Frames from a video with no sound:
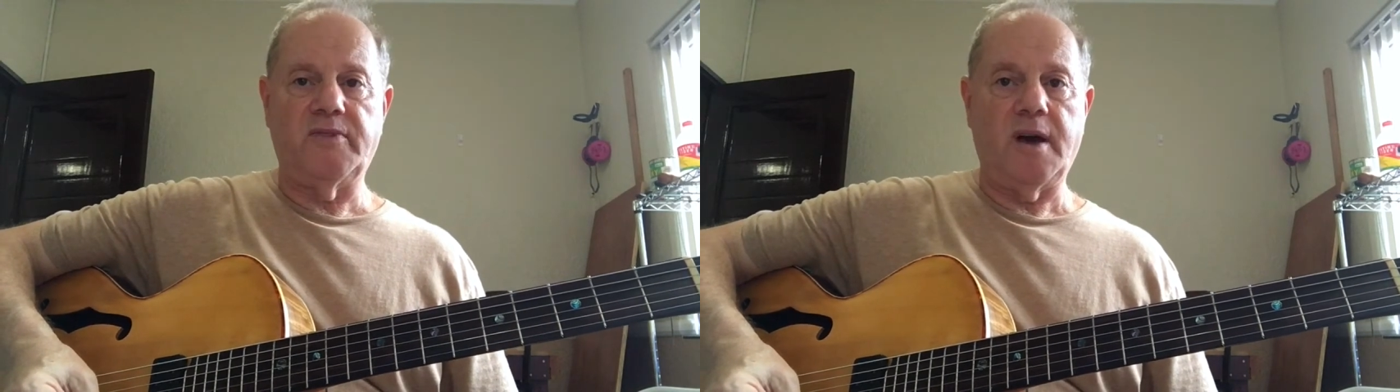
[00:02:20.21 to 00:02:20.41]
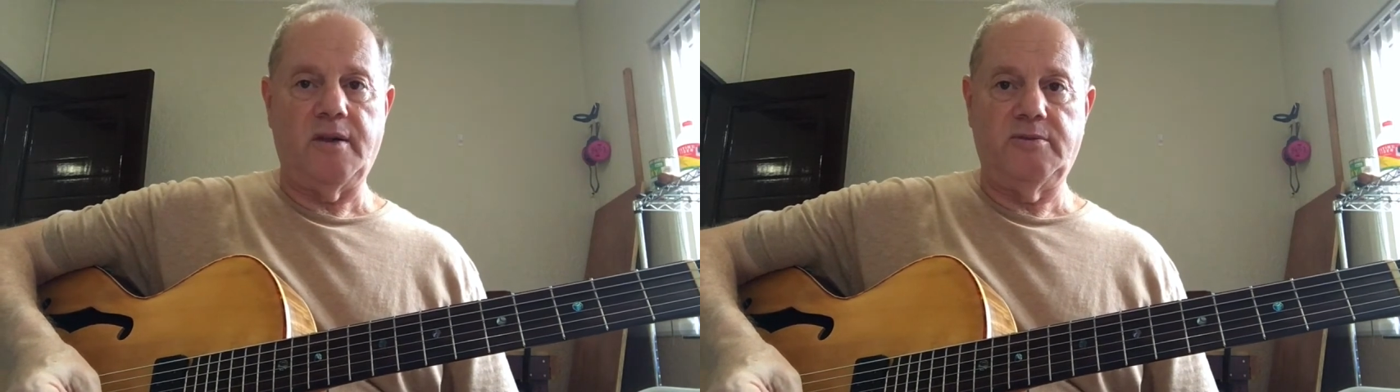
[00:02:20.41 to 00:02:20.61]

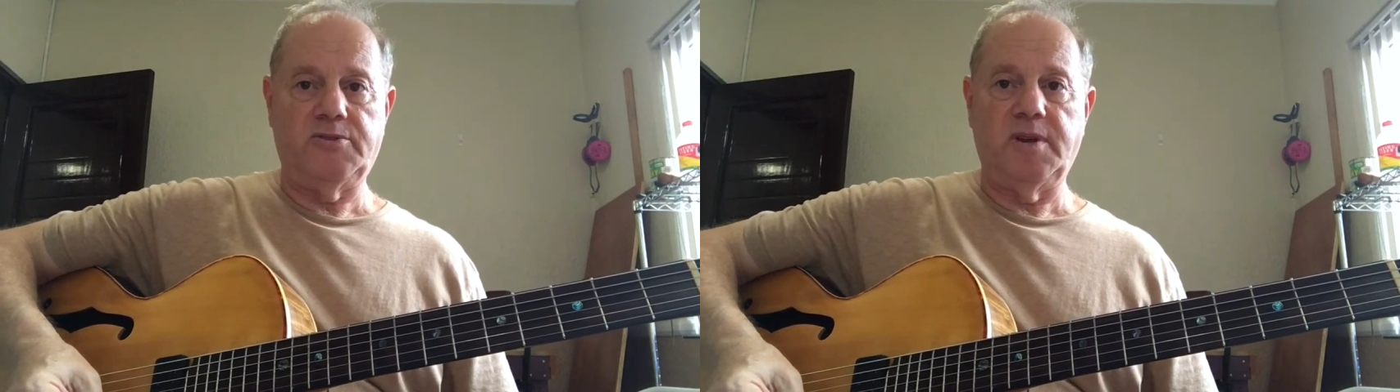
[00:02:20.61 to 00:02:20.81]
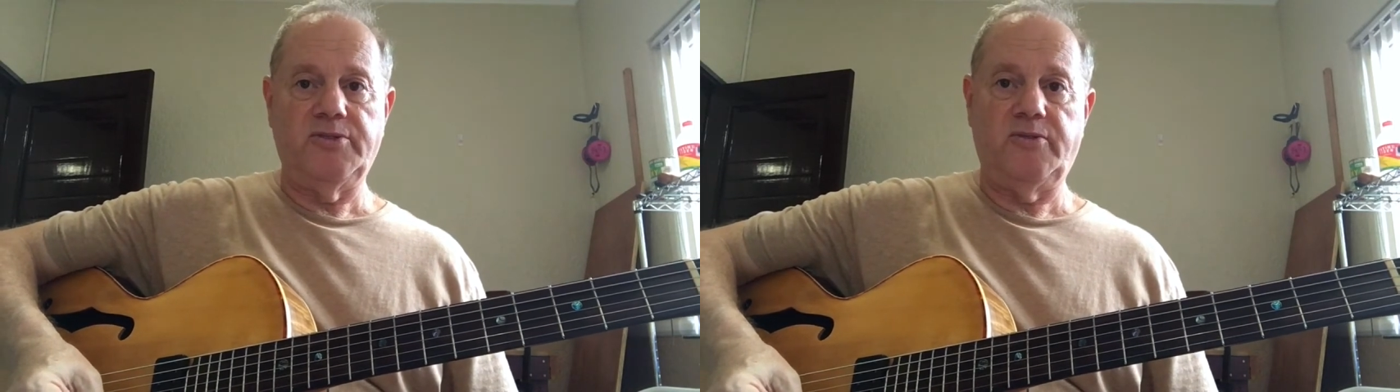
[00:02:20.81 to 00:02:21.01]
you've
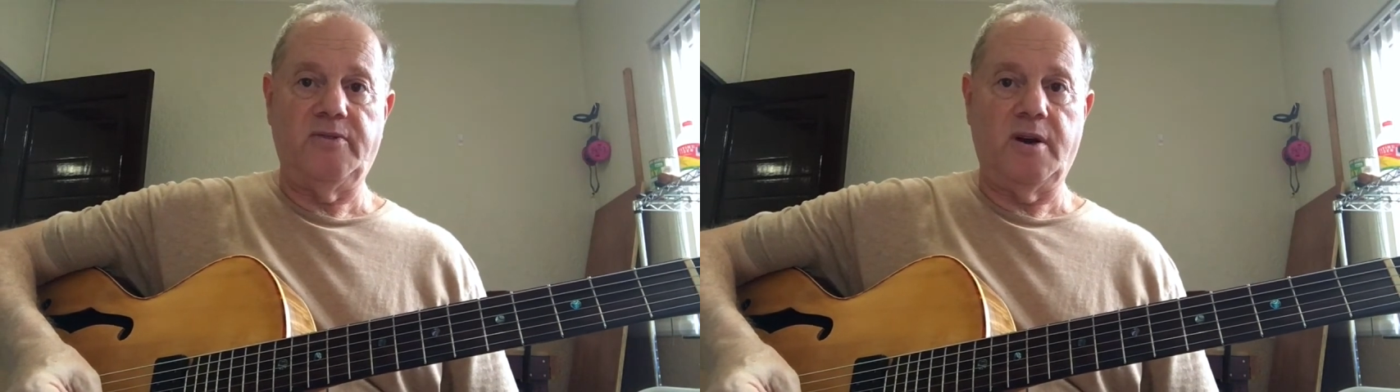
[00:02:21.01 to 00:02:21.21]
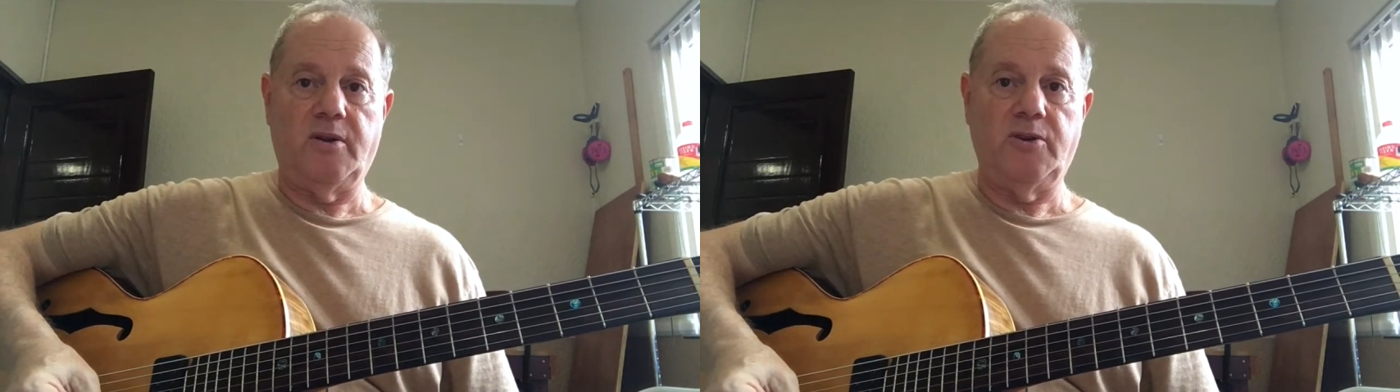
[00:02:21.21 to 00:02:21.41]

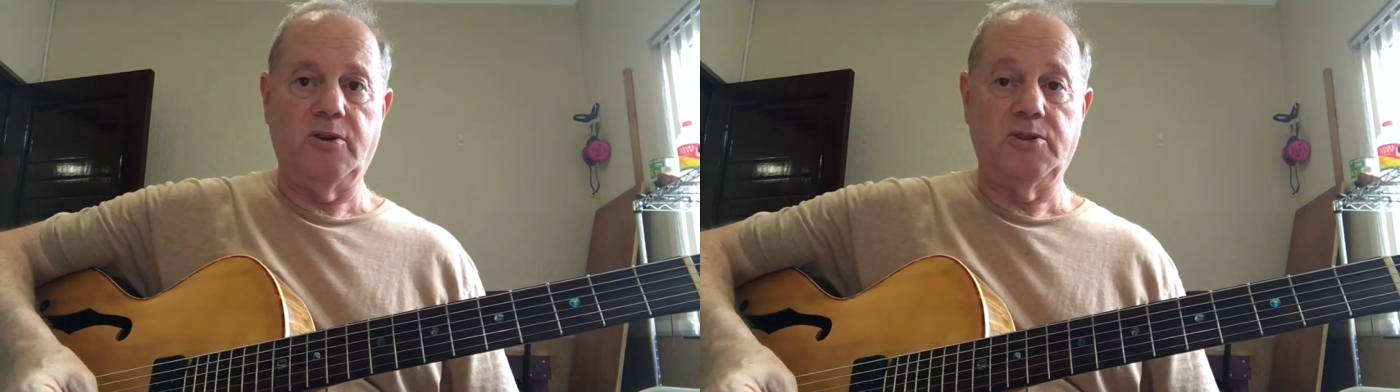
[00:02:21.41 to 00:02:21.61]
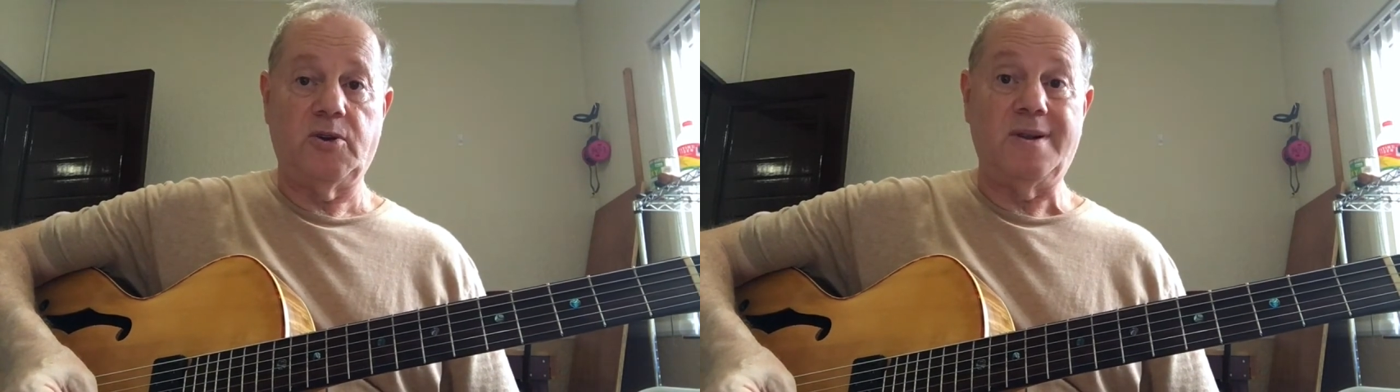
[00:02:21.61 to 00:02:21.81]
got on
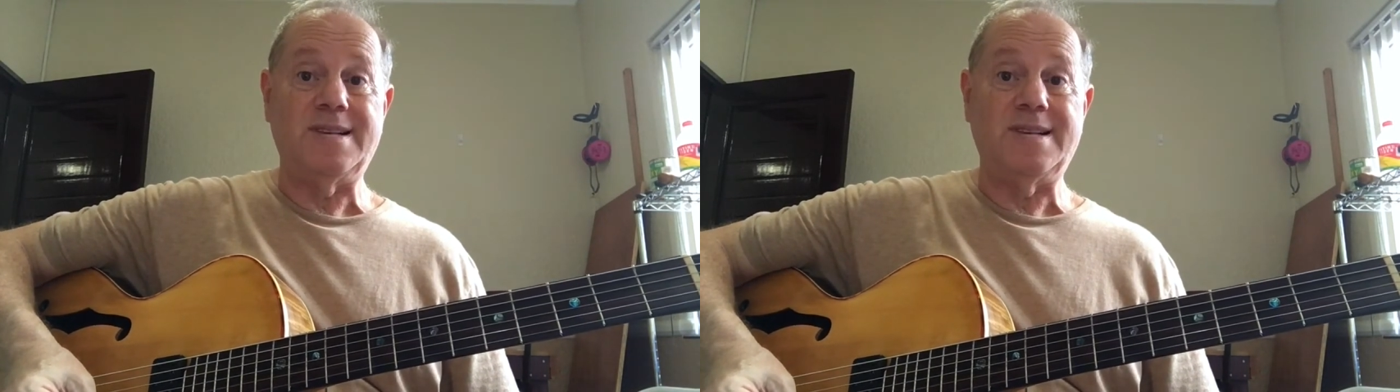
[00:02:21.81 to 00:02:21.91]
your guitar.